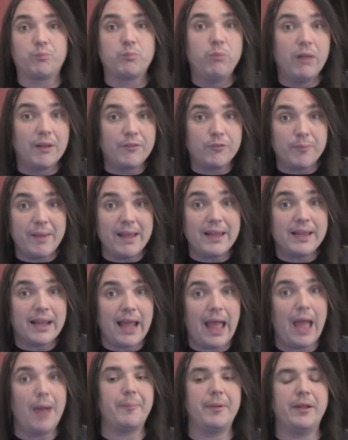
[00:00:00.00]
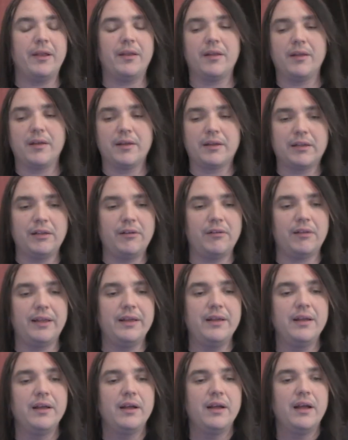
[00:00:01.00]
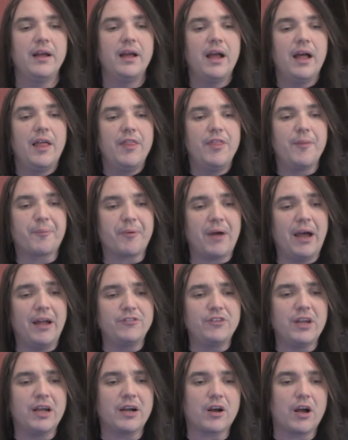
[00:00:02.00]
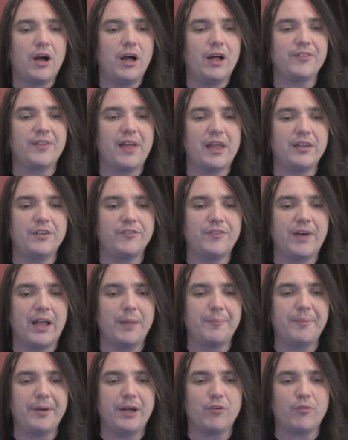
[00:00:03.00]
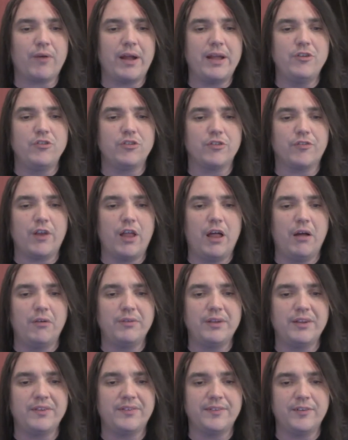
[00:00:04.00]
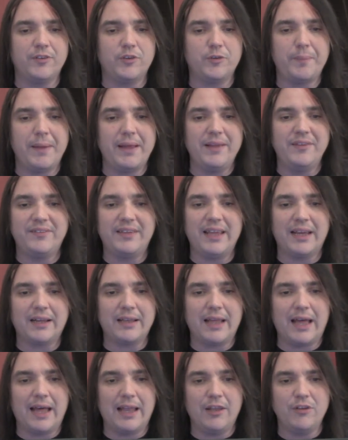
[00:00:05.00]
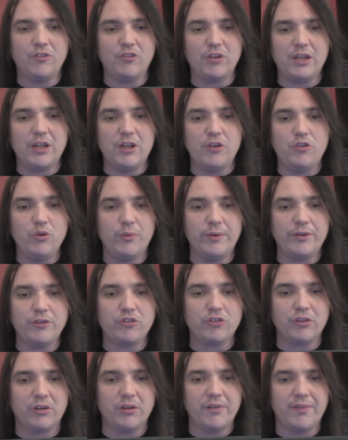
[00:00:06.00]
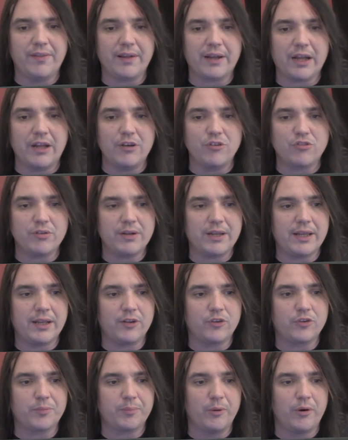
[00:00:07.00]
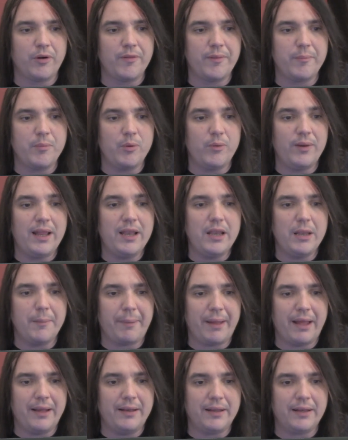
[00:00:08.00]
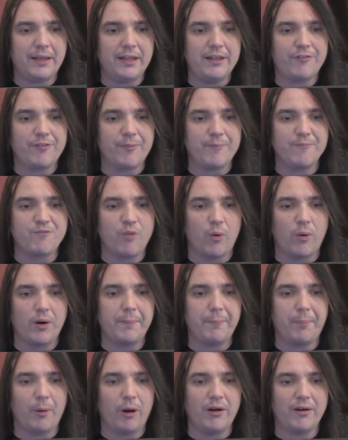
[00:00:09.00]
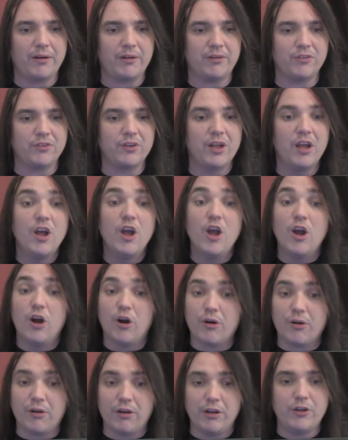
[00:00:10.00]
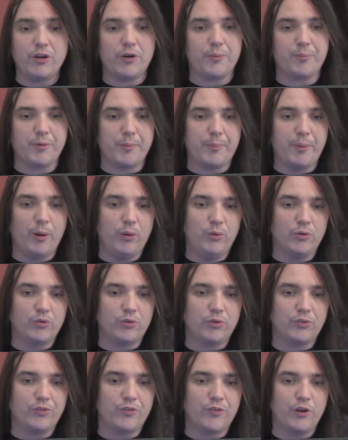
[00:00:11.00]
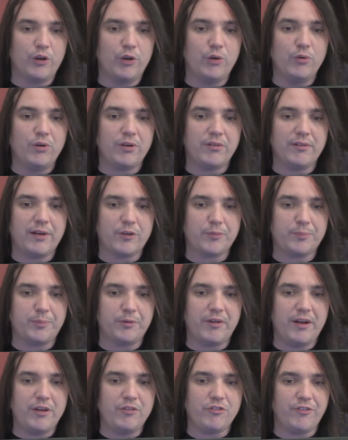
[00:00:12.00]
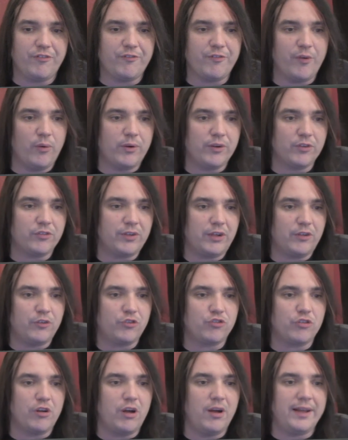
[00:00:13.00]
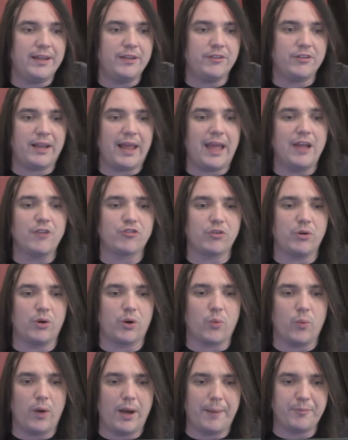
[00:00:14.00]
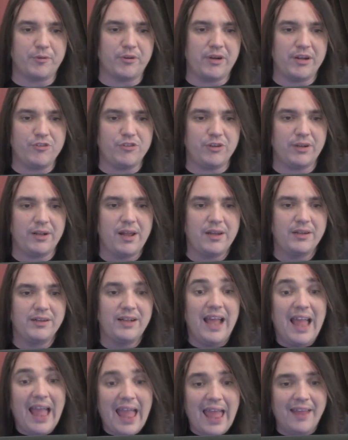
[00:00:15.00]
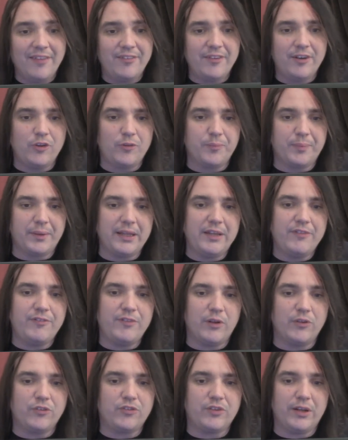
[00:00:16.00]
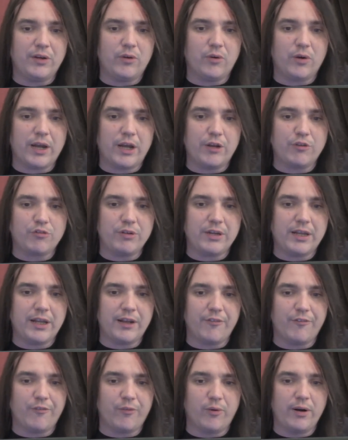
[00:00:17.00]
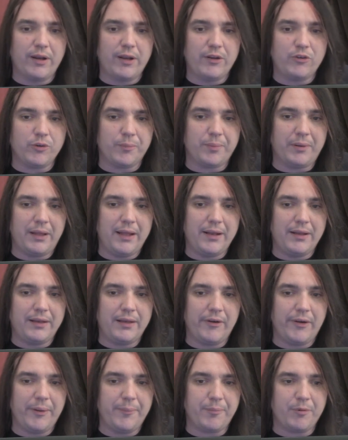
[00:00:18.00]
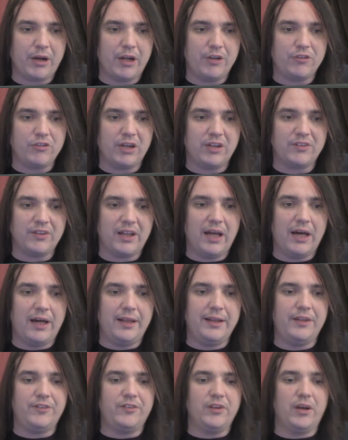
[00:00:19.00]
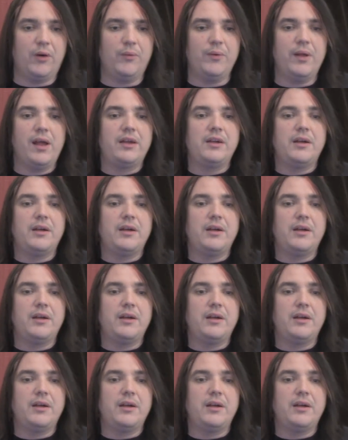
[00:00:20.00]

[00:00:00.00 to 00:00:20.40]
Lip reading: Let's make it happen, clearly. The project calls on developing a range of long-distance space technology to ensure the country can explore the moon independently from foreign partners. Earlier proposals for lunar exploration focused on strong international cooperation, as it is believed no single country can afford interplanetary projects on its own.